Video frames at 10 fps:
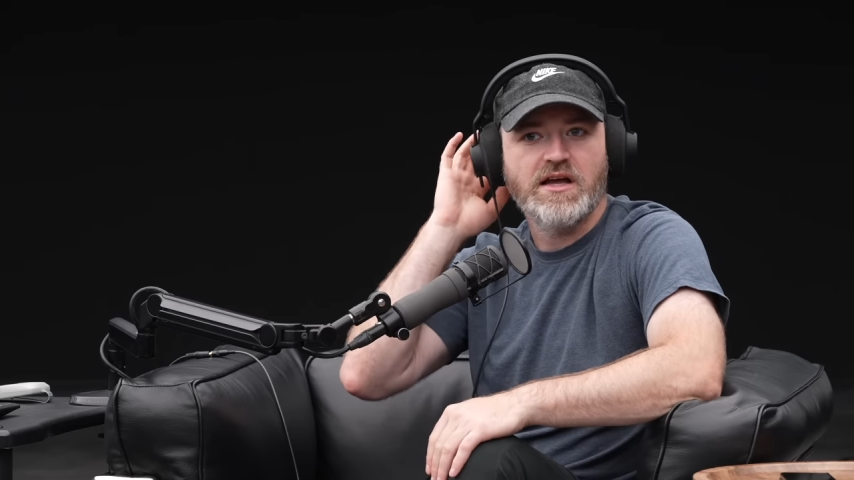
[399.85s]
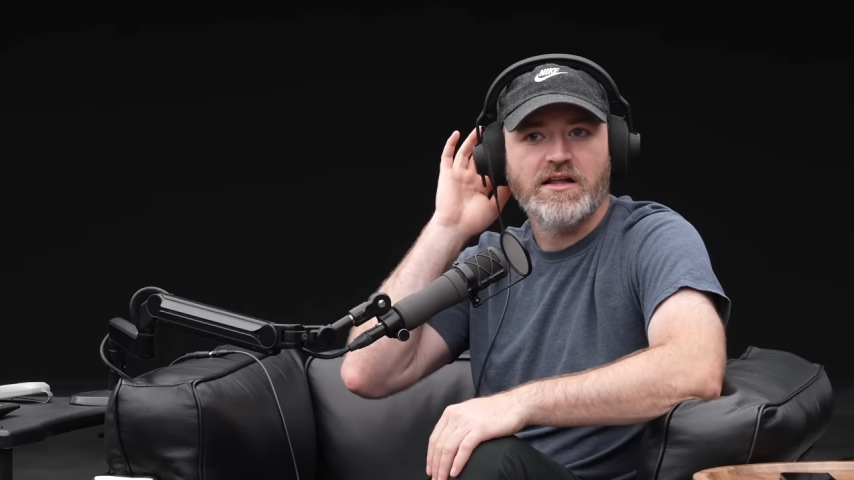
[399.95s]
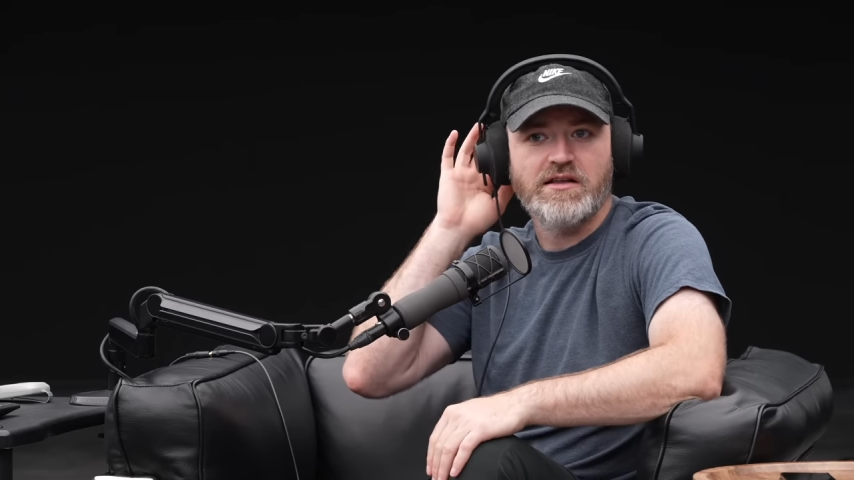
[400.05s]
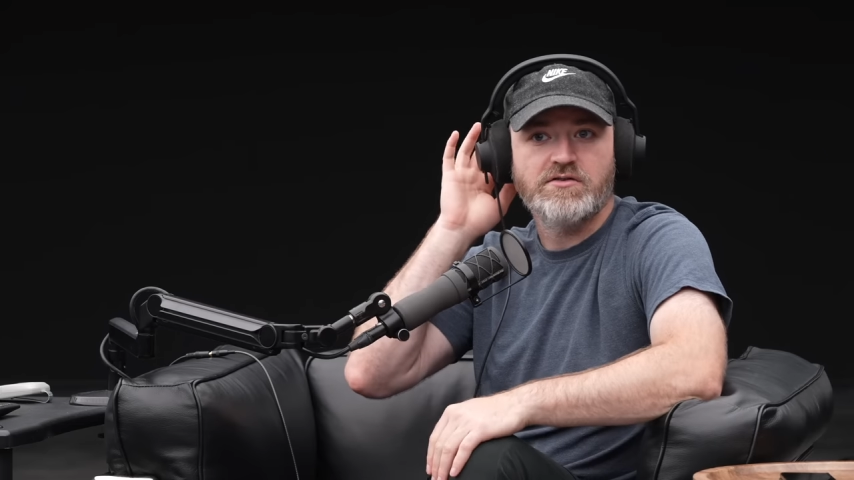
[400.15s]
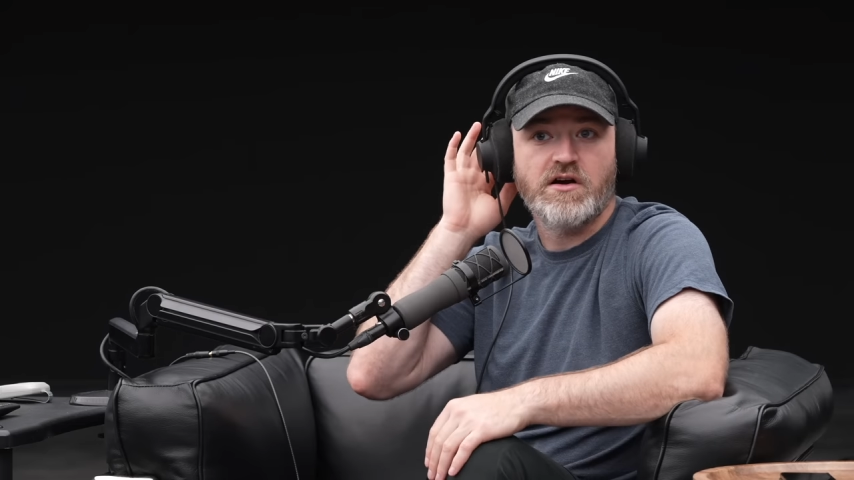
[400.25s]

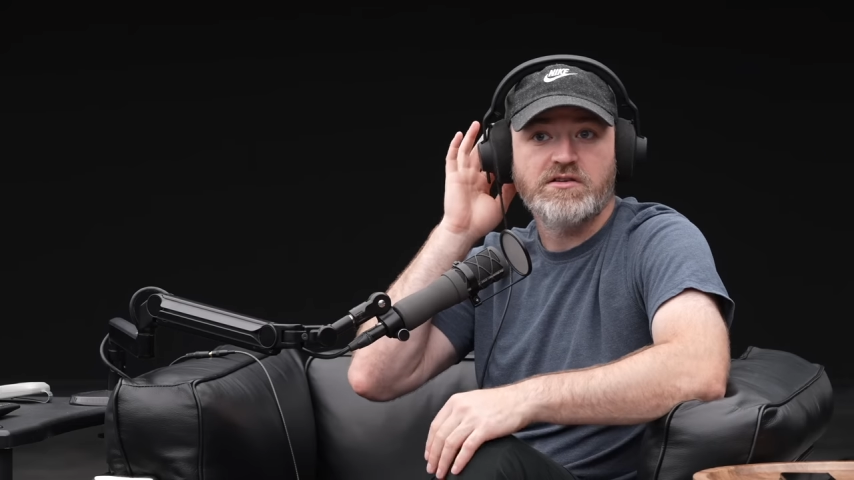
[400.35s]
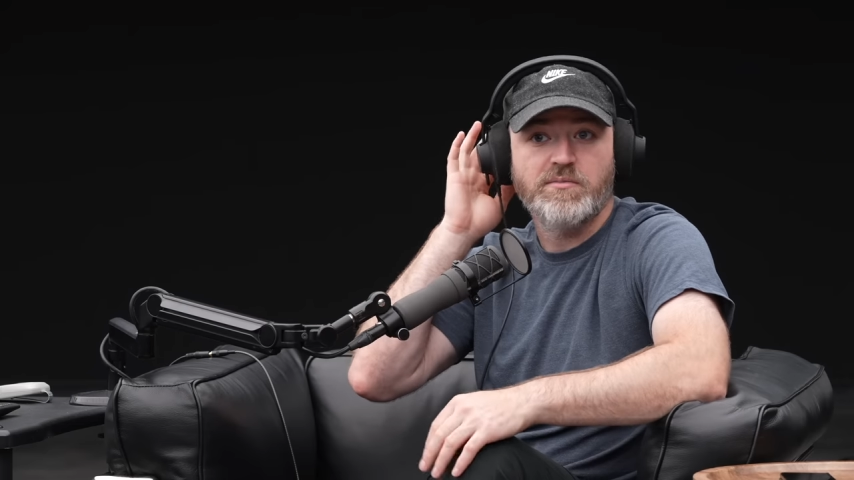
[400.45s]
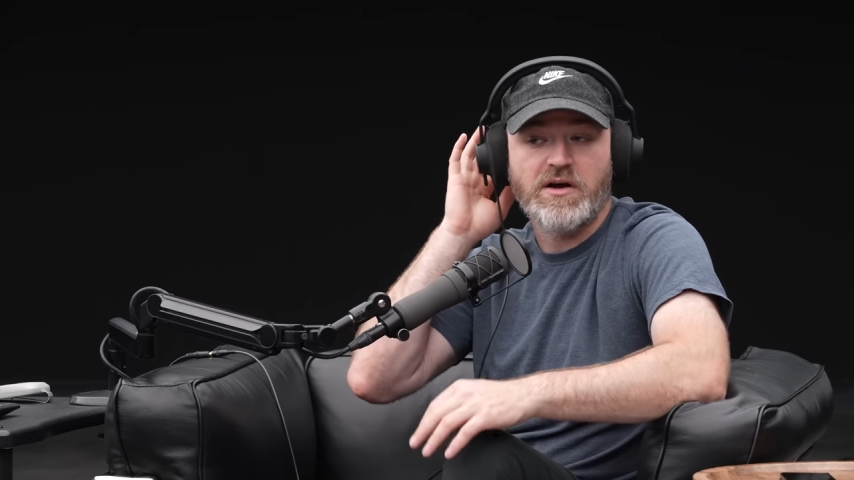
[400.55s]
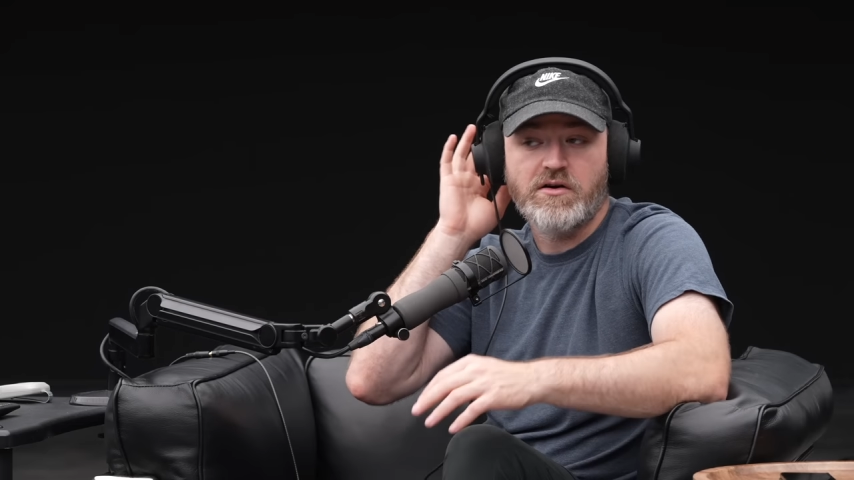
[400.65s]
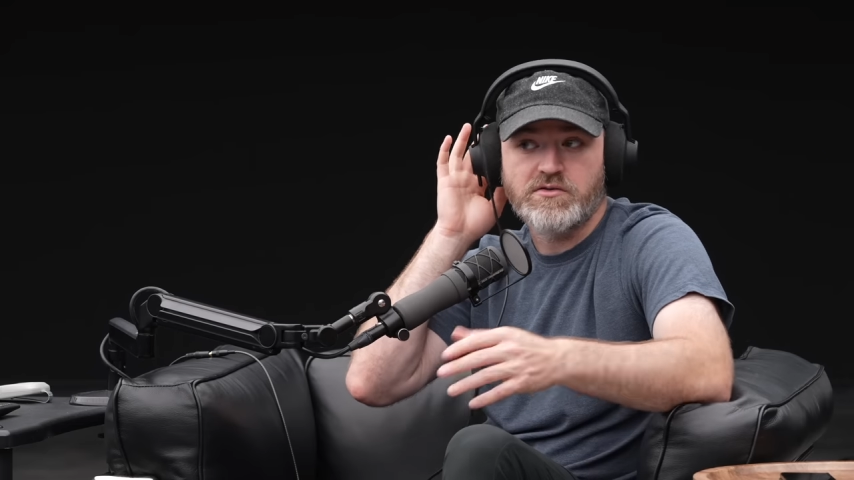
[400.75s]
and they talked
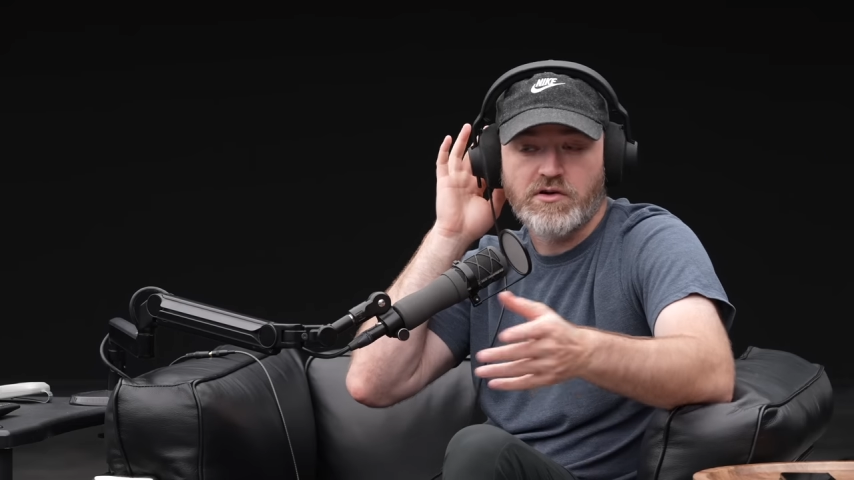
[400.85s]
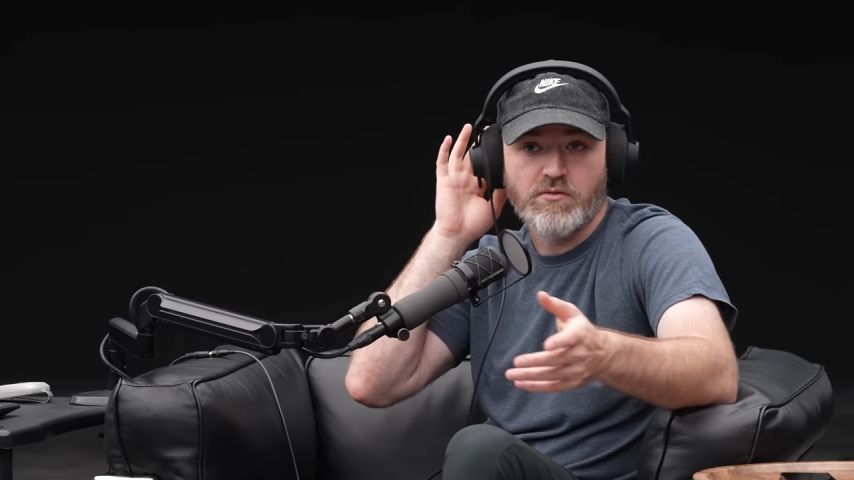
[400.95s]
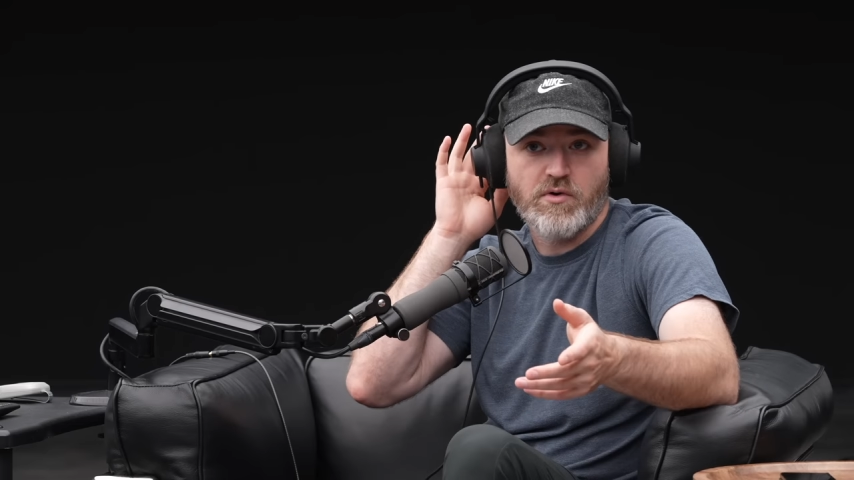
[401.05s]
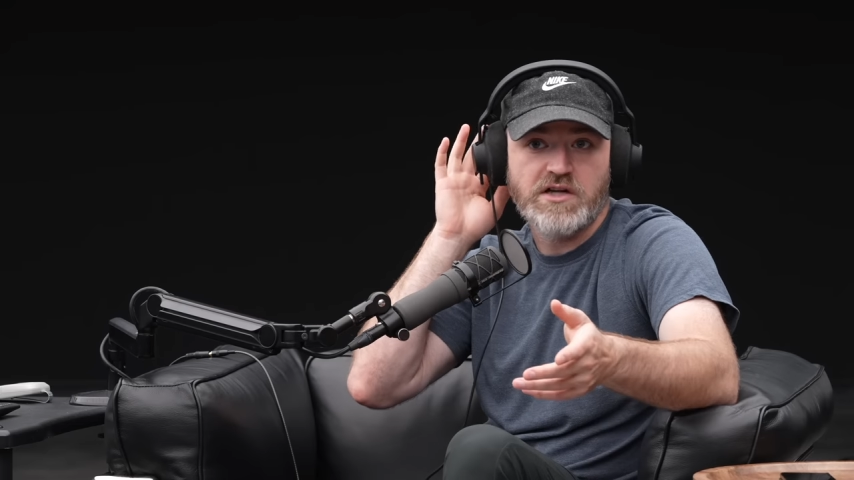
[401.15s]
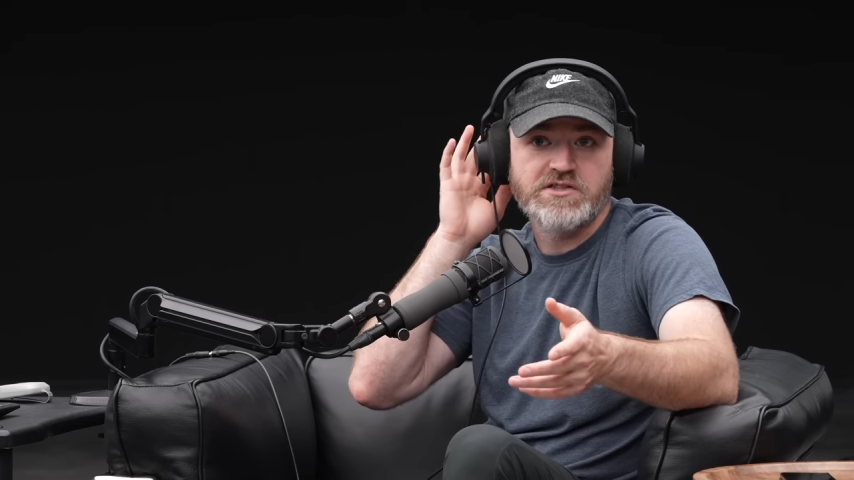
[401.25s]
about
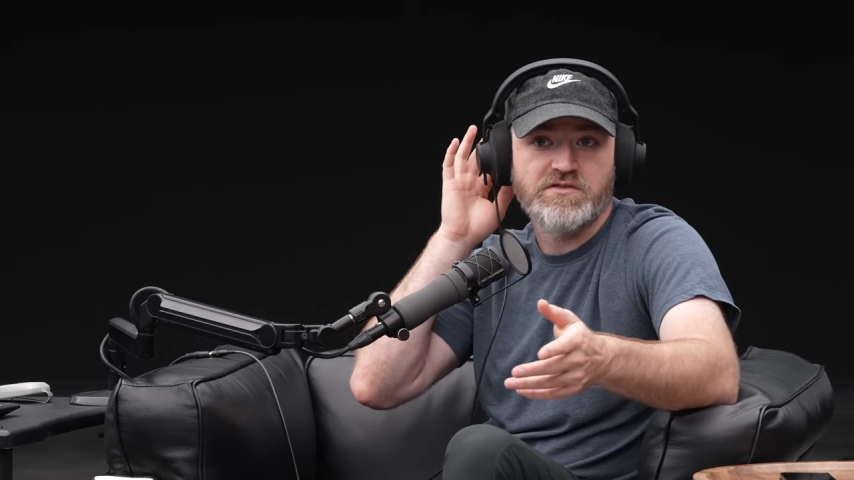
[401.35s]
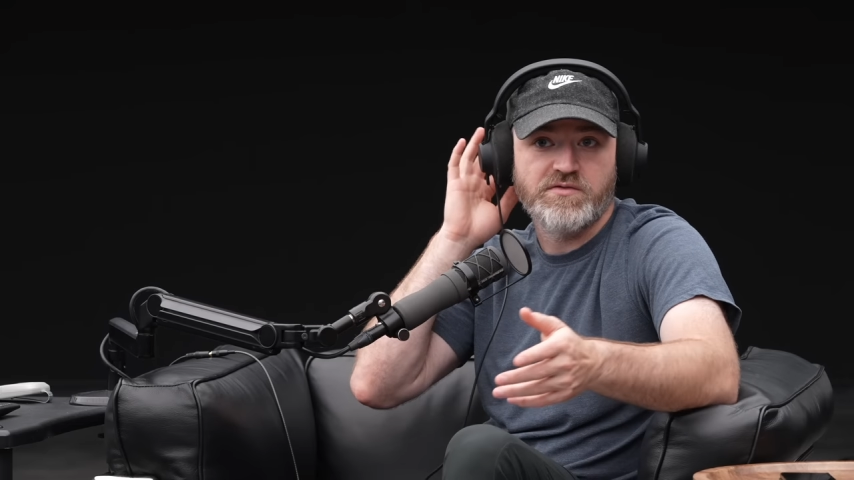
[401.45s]
their watches,